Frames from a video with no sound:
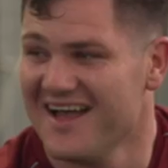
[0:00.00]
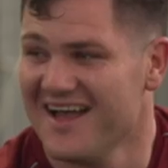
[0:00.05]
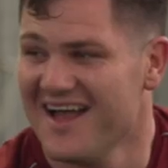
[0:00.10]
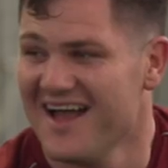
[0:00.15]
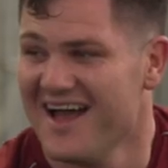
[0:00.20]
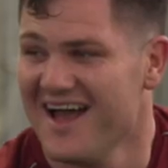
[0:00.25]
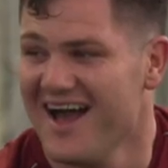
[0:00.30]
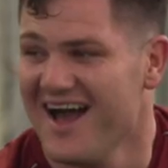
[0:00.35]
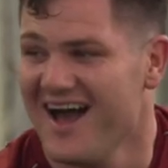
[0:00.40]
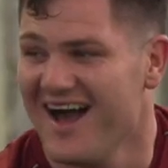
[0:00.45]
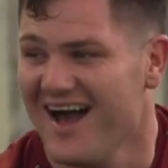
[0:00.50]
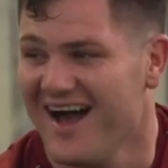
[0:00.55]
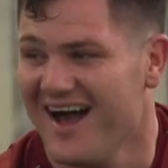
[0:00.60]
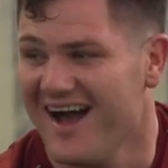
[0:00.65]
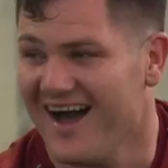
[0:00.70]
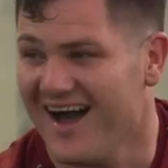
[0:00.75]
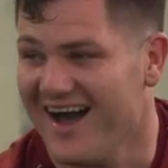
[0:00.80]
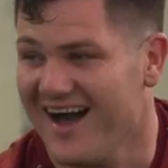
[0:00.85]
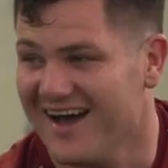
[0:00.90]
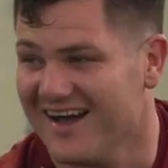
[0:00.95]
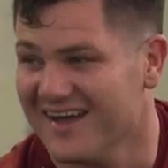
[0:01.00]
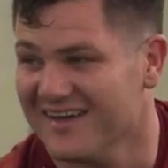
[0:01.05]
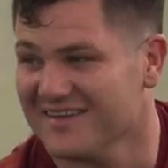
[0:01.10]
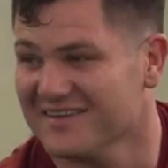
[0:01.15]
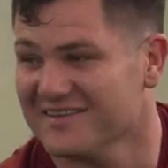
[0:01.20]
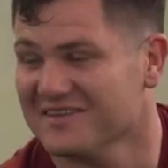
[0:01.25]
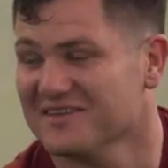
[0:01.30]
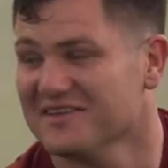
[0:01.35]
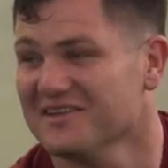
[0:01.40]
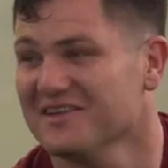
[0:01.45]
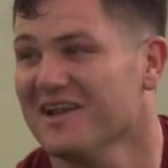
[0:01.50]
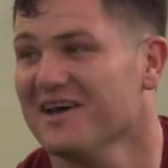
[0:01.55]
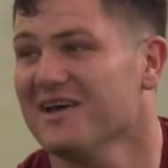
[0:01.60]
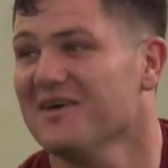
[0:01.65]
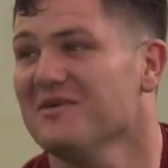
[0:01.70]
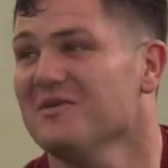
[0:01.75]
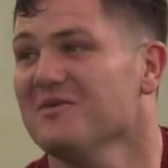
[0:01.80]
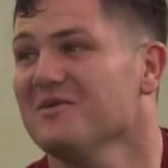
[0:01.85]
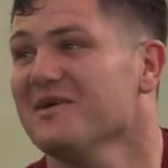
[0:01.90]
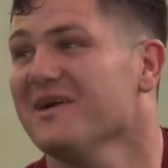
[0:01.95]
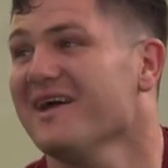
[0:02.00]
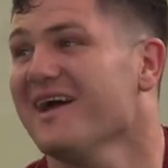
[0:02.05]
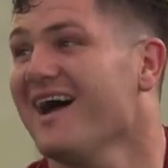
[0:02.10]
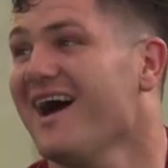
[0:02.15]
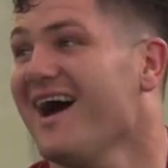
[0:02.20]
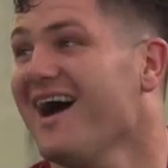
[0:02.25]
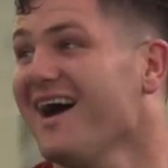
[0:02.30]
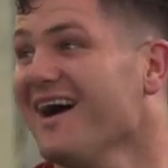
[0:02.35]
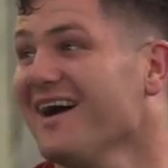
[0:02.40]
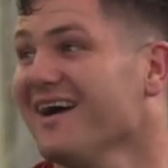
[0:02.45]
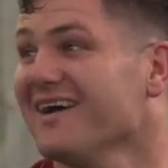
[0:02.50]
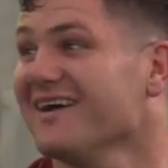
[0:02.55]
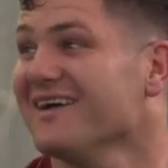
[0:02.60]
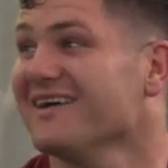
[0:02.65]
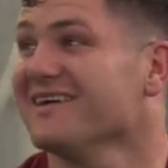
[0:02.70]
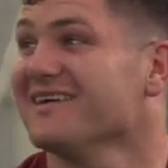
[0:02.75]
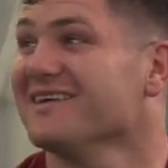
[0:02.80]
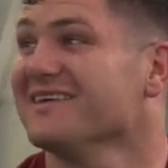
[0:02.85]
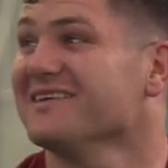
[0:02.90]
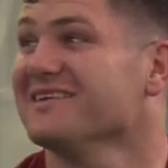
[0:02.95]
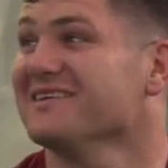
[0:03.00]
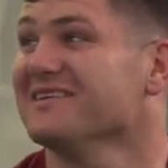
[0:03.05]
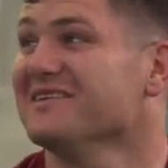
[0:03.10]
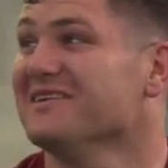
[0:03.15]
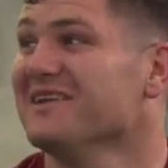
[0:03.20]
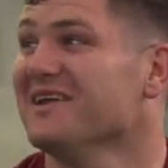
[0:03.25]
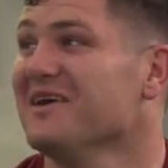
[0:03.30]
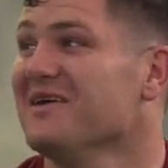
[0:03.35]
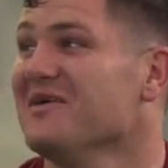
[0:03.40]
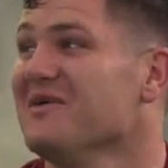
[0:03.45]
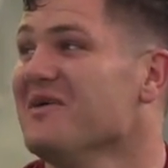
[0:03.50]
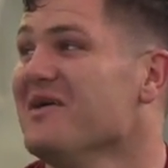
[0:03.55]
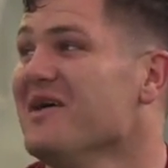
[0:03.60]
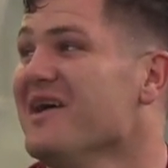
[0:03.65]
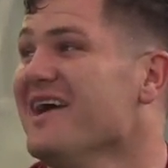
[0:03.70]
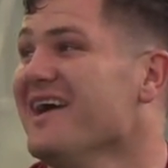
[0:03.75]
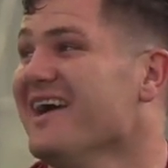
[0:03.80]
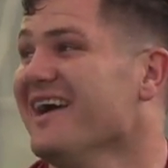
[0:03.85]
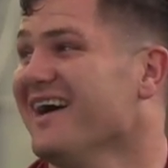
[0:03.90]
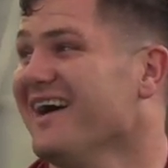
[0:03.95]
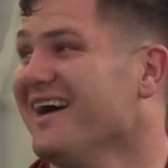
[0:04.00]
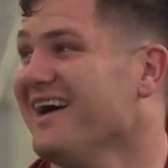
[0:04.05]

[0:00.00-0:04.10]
can you tell us a little bit about your rugby career so far and where it's taken you?